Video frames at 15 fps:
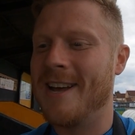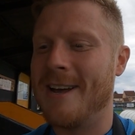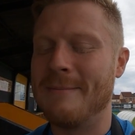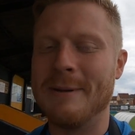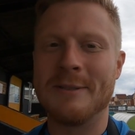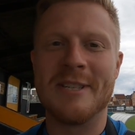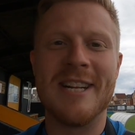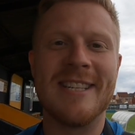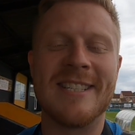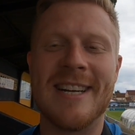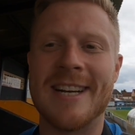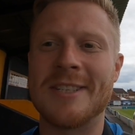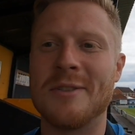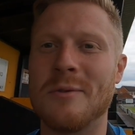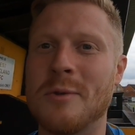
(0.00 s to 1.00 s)
It was an
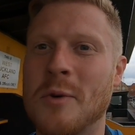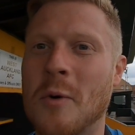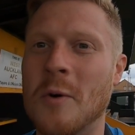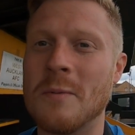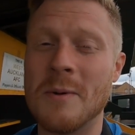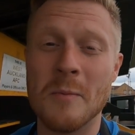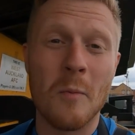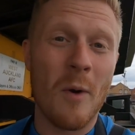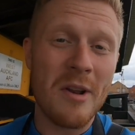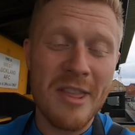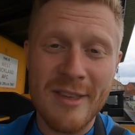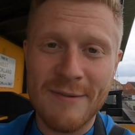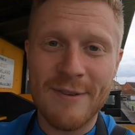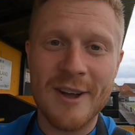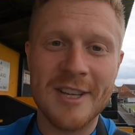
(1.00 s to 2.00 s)
international tournament, one
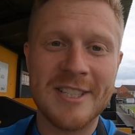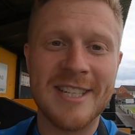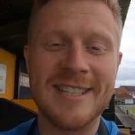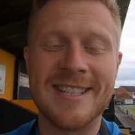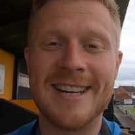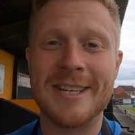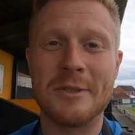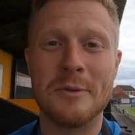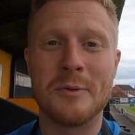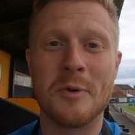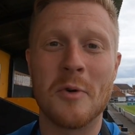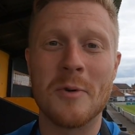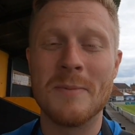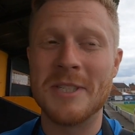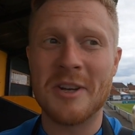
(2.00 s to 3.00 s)
of the first international
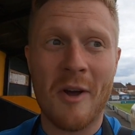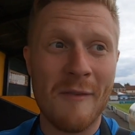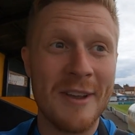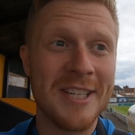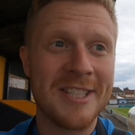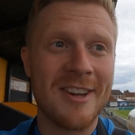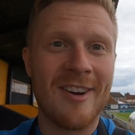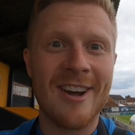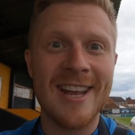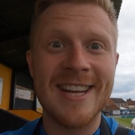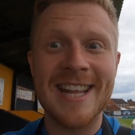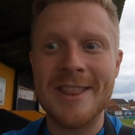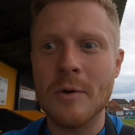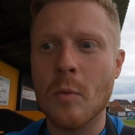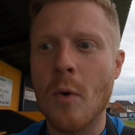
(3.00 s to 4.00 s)
tournaments of its
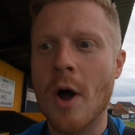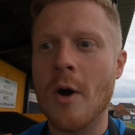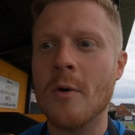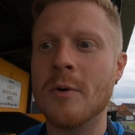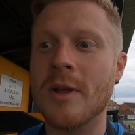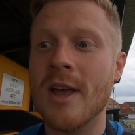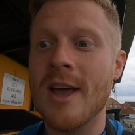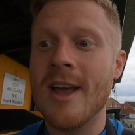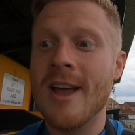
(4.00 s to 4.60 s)
kind in the world.